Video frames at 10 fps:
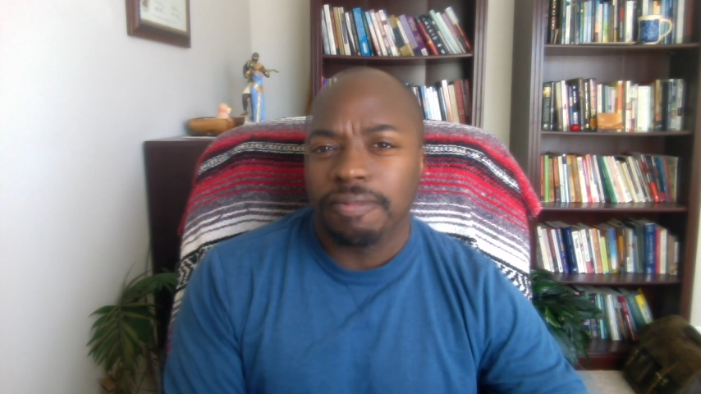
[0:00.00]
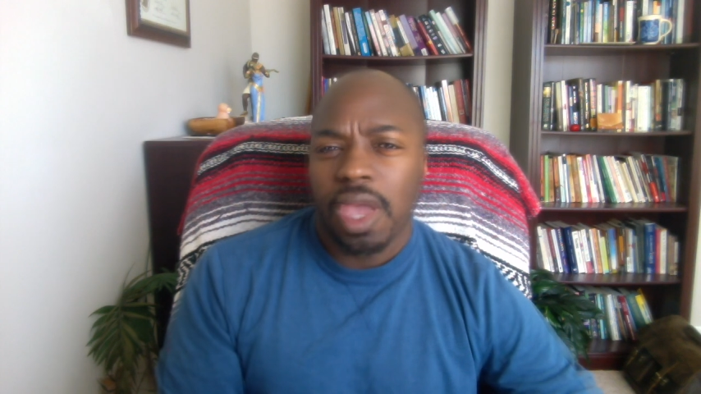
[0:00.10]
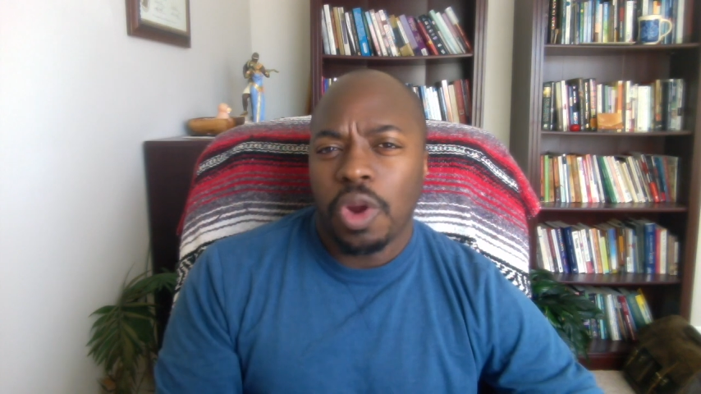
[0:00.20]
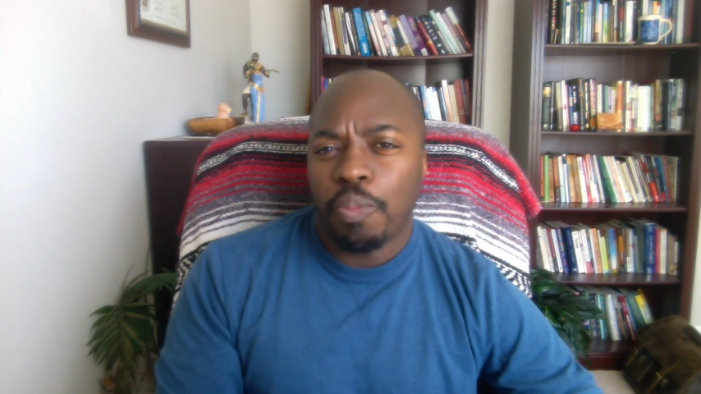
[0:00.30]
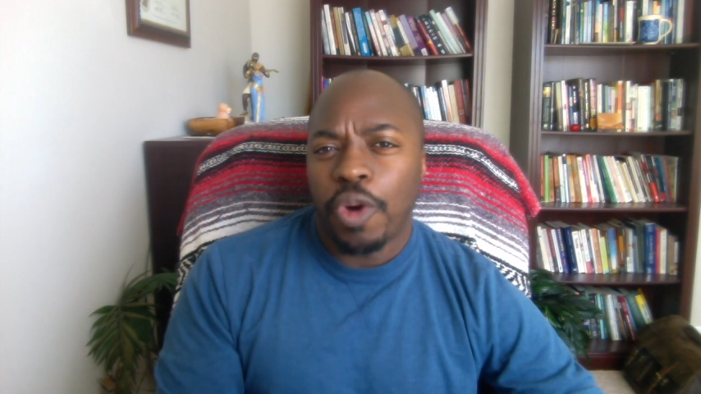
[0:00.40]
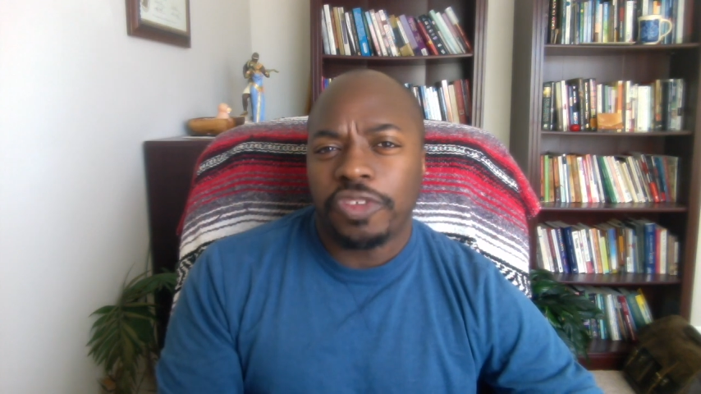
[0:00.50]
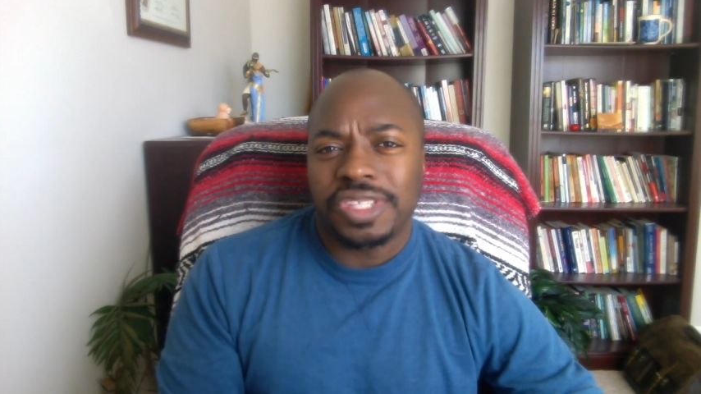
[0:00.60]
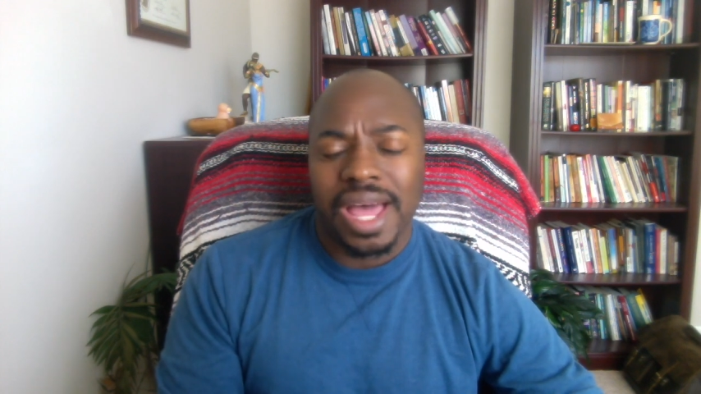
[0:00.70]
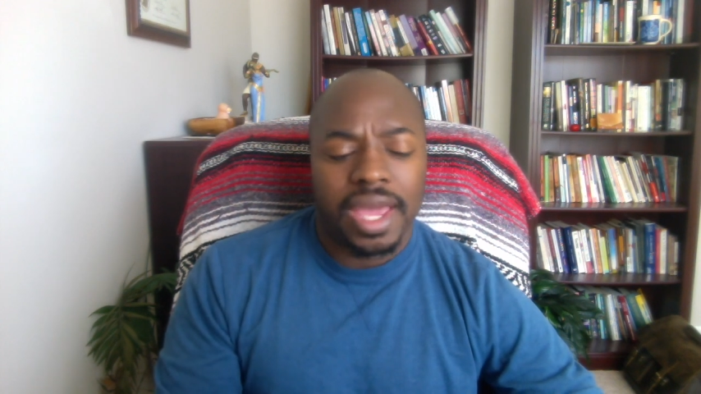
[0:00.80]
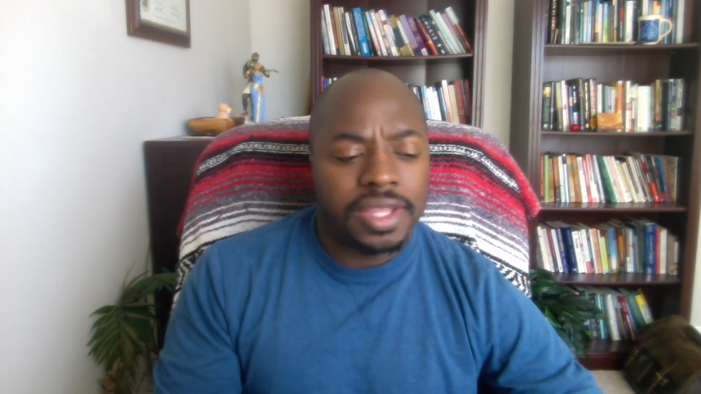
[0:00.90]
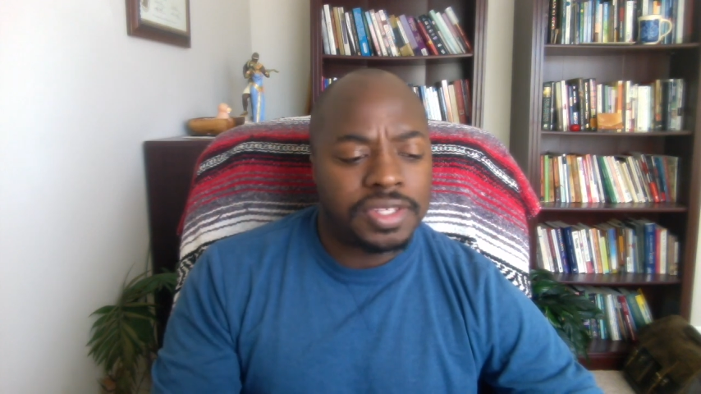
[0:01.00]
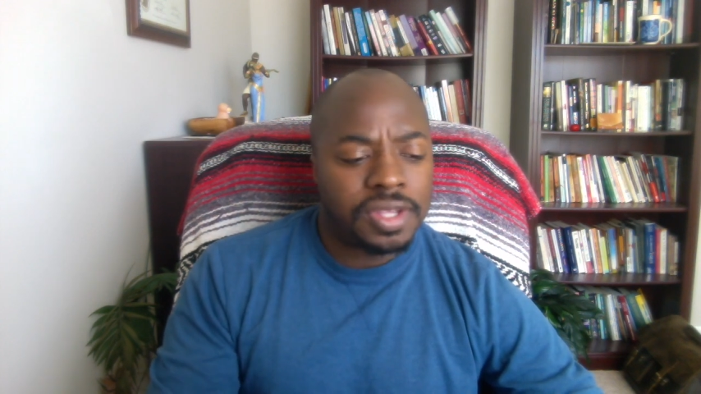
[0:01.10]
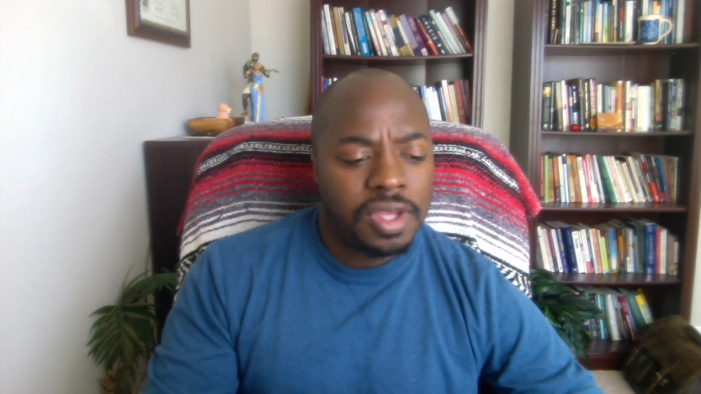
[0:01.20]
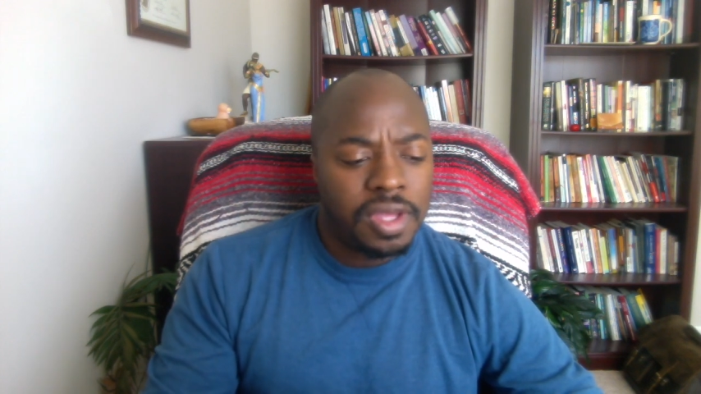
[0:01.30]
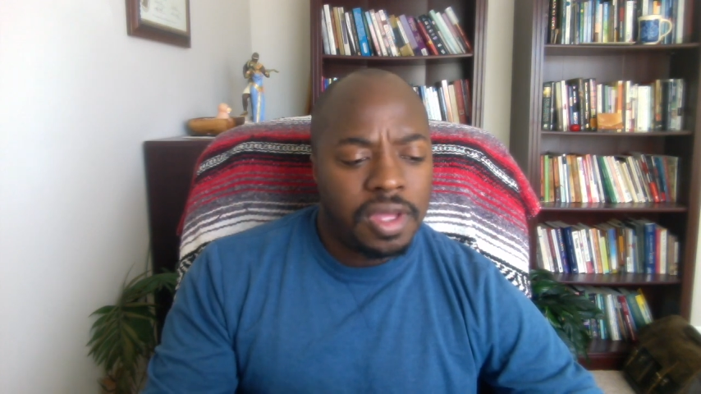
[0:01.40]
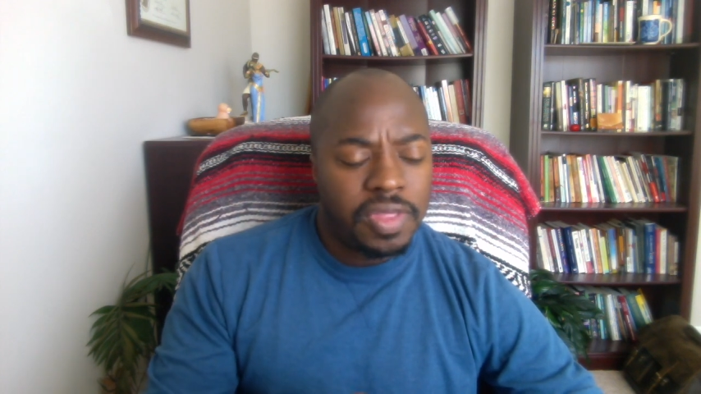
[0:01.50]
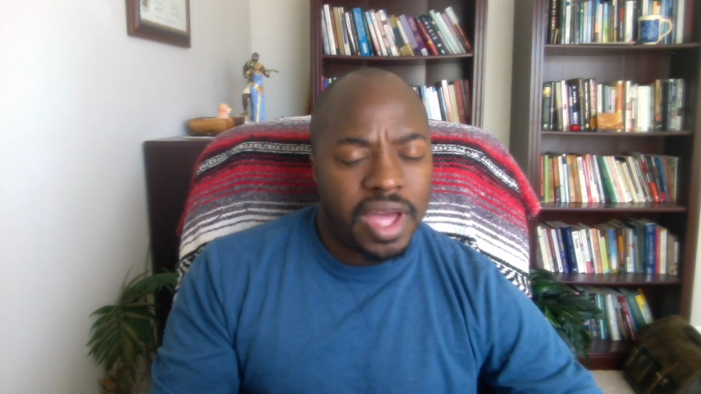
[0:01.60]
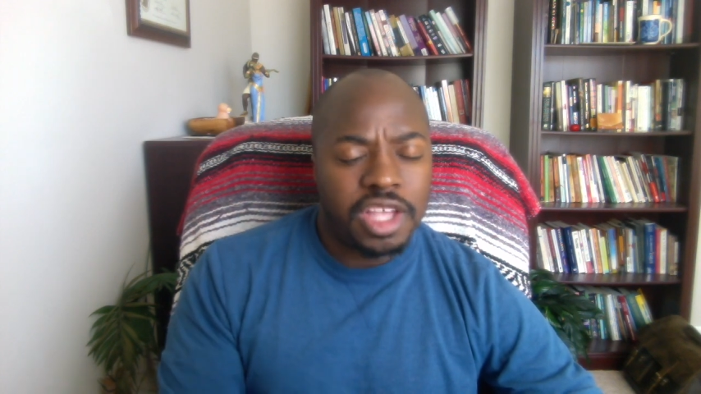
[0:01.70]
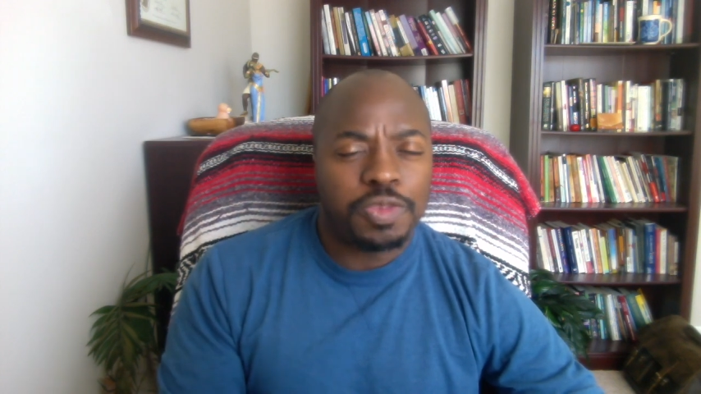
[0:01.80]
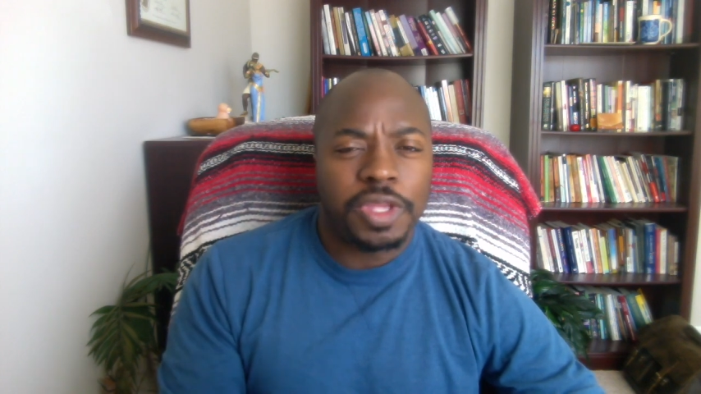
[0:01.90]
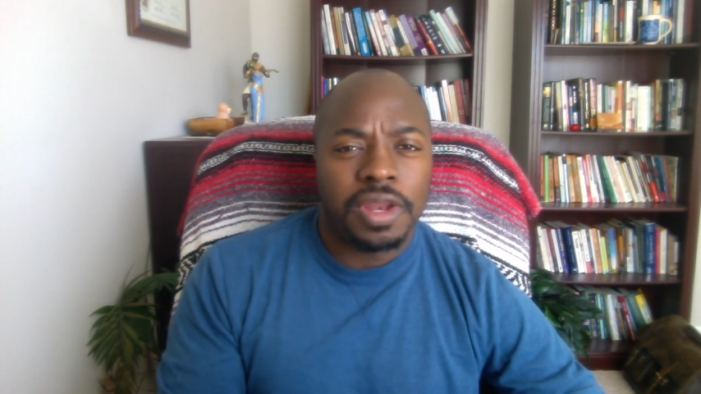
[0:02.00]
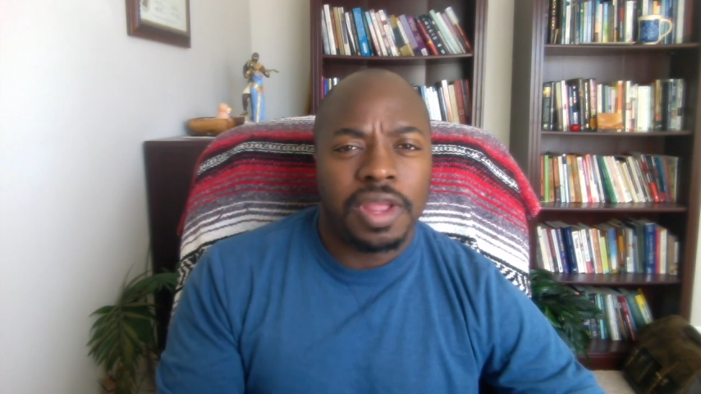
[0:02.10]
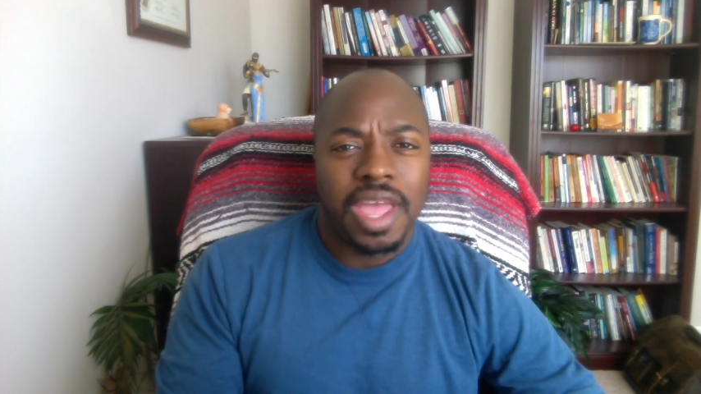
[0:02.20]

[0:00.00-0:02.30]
And on both sides, the husband